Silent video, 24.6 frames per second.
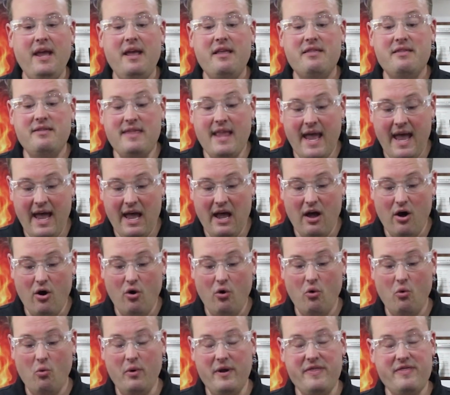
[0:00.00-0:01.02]

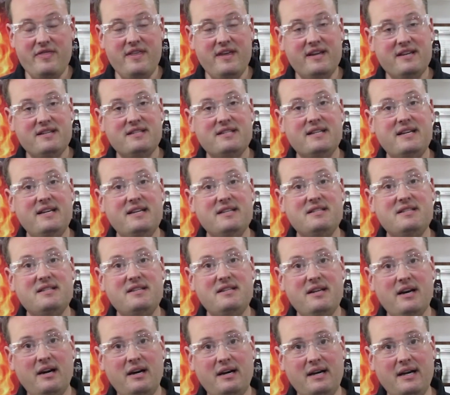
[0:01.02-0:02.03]
Now, when this is
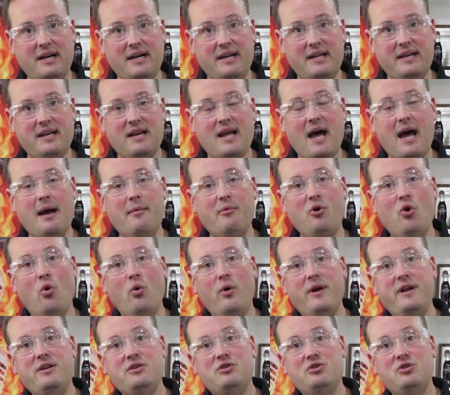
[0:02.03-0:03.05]
done, I'm
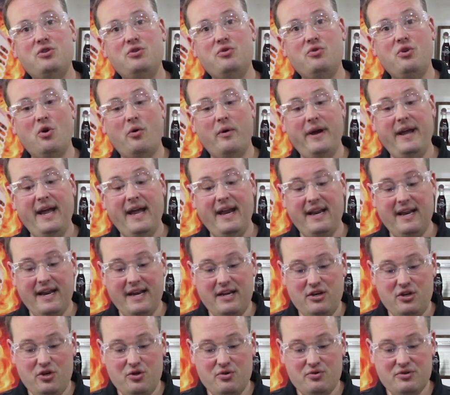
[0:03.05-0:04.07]
going to go ahead
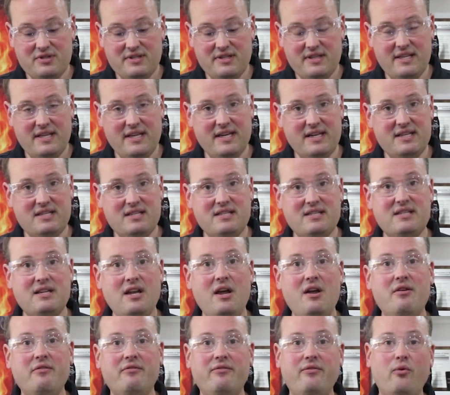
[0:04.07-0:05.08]
and use this
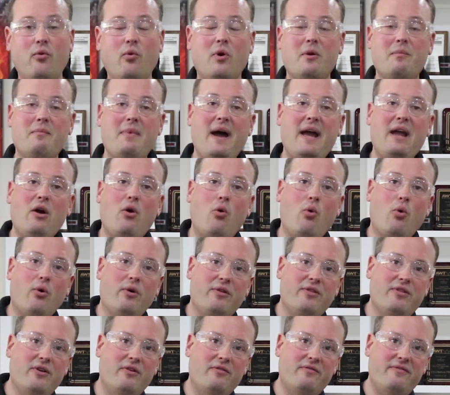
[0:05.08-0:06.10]
for my
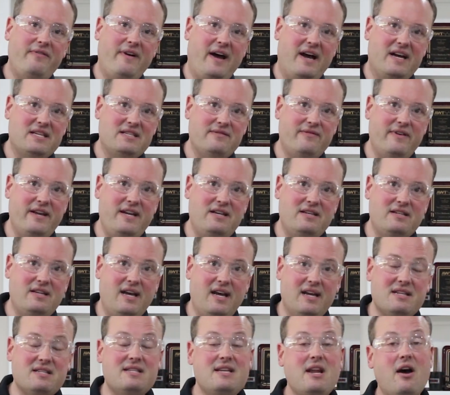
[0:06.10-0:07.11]
orthophosphate
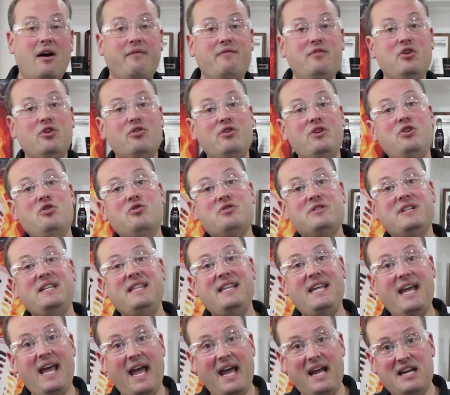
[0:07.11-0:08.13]
test. Now, if you're using
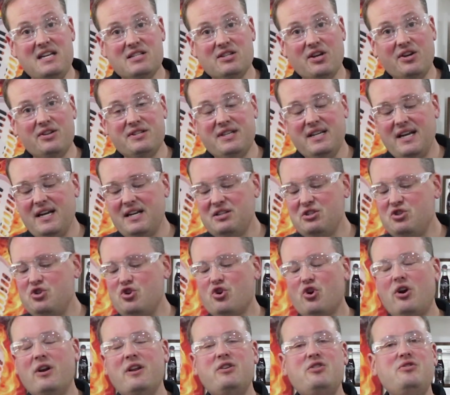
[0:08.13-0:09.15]
the azole test,
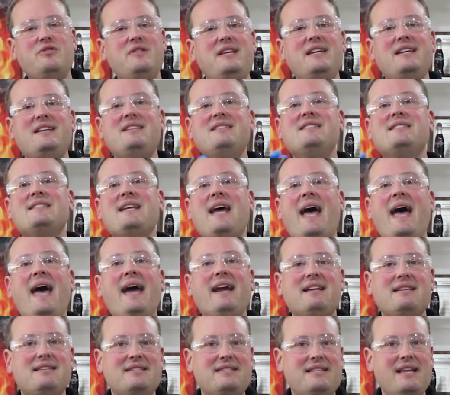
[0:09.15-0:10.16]
you're going to do the
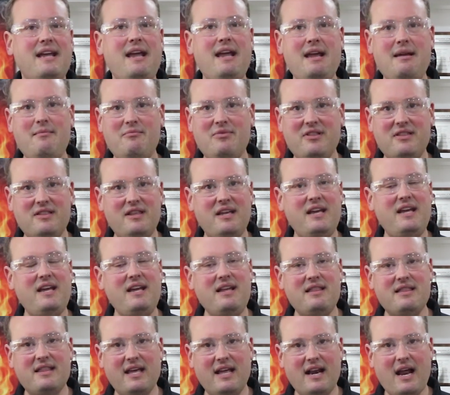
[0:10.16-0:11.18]
exact same
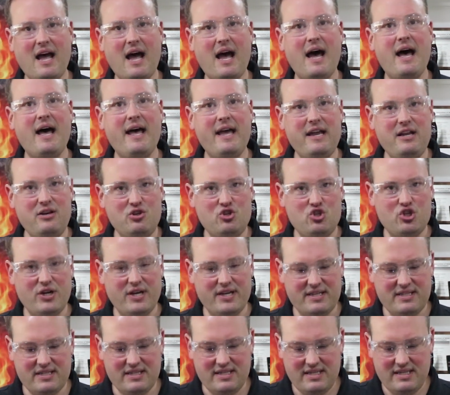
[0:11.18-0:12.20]
thing that I
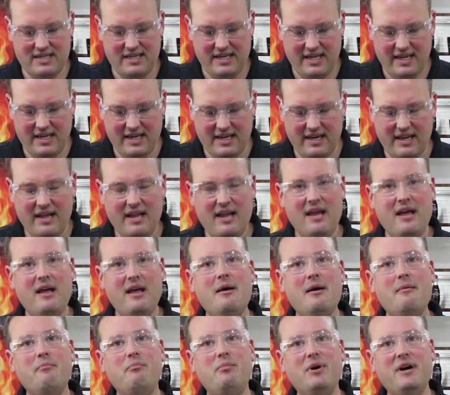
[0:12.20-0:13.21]
just did,
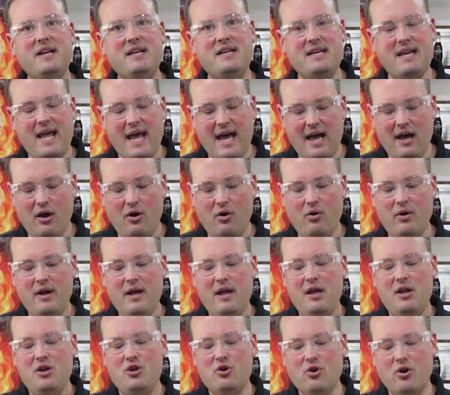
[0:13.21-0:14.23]
but now
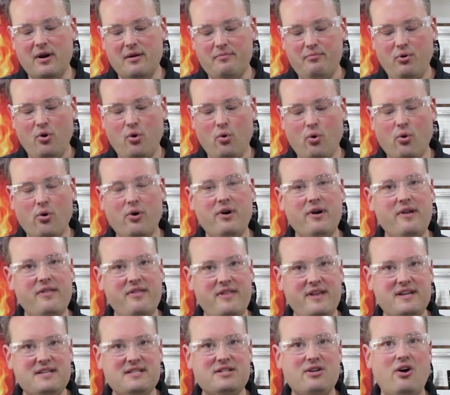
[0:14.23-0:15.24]
you're going to pour
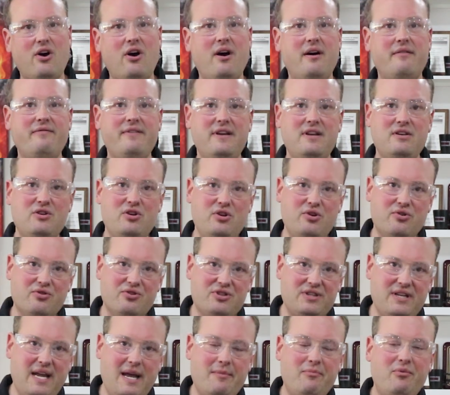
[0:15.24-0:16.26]
this off into your
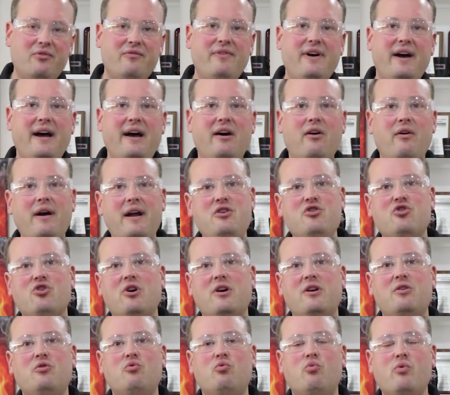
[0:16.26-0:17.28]
sample vial and you're
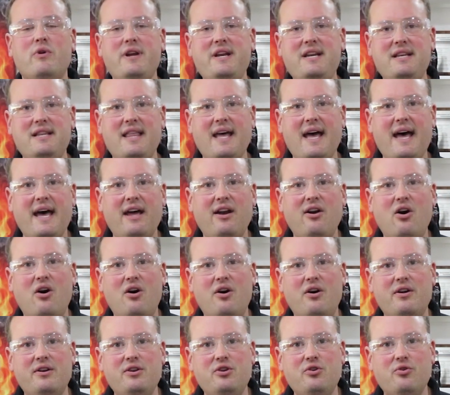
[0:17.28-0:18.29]
going to read that
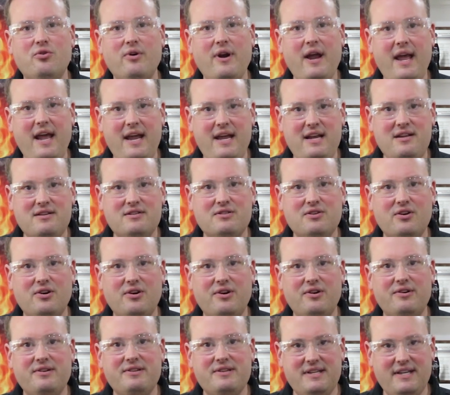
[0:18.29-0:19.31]
on your
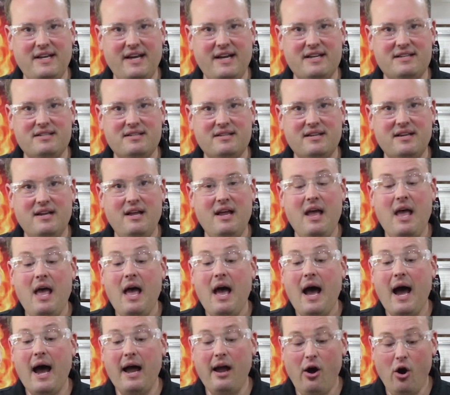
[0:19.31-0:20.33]
azole test.
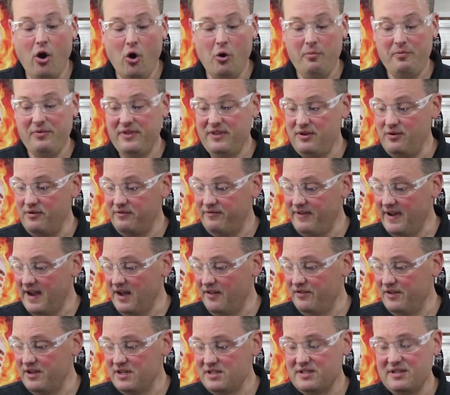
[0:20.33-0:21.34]
I hope you
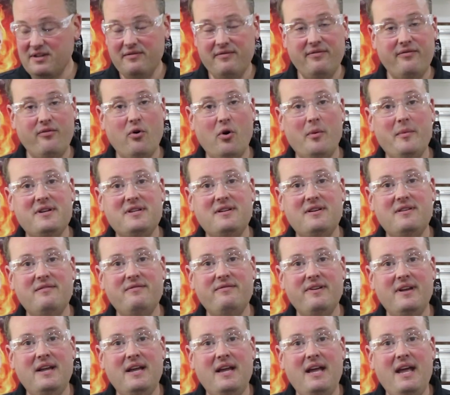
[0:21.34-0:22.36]
found this
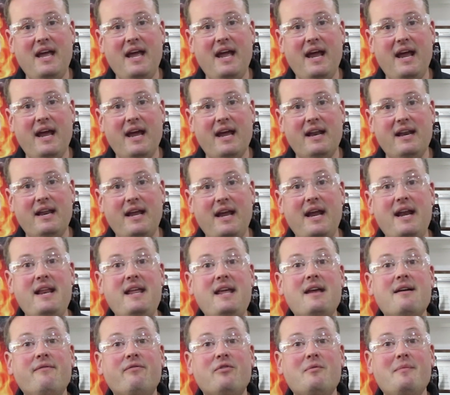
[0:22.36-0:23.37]
informative, and
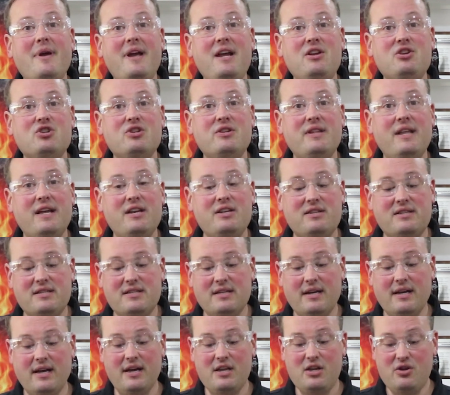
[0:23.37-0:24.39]
any information that
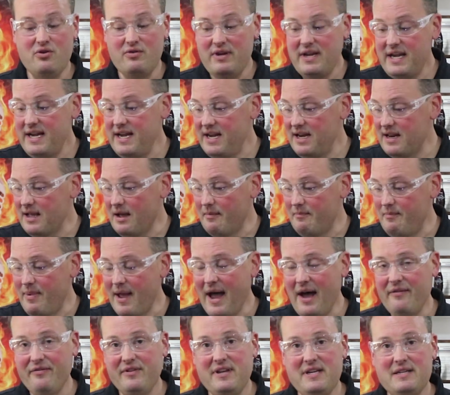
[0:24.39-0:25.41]
you need
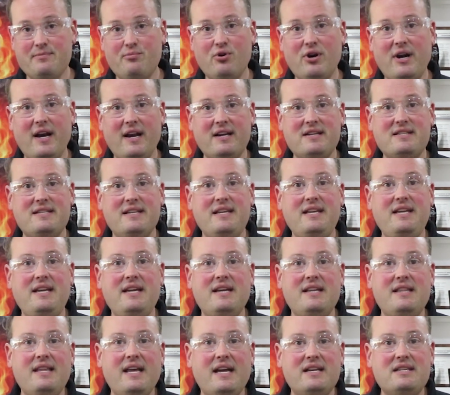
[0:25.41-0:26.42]
about these products,
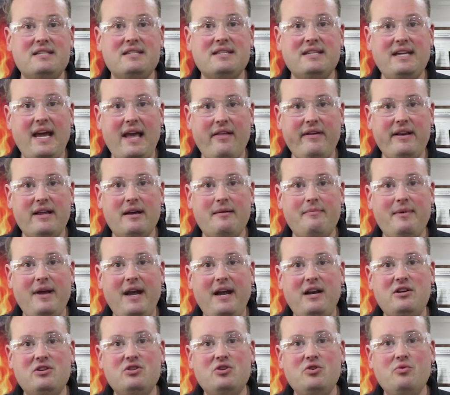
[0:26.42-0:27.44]
again, that's
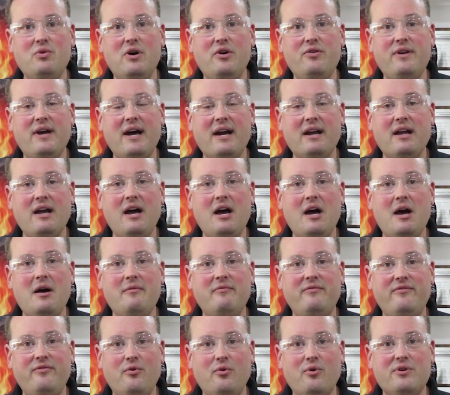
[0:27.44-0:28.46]

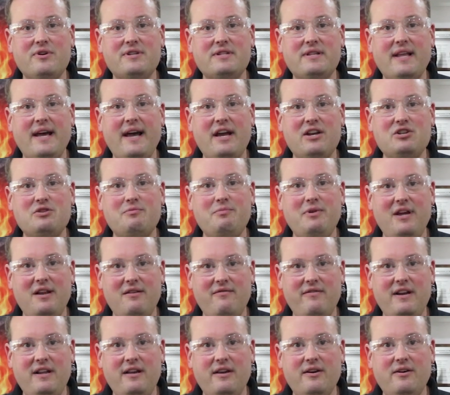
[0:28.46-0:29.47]

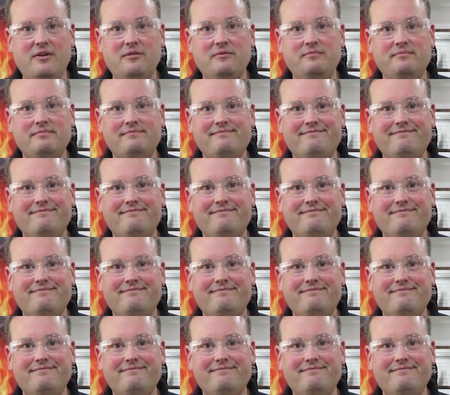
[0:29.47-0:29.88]
scalinguph2o.com/pen video.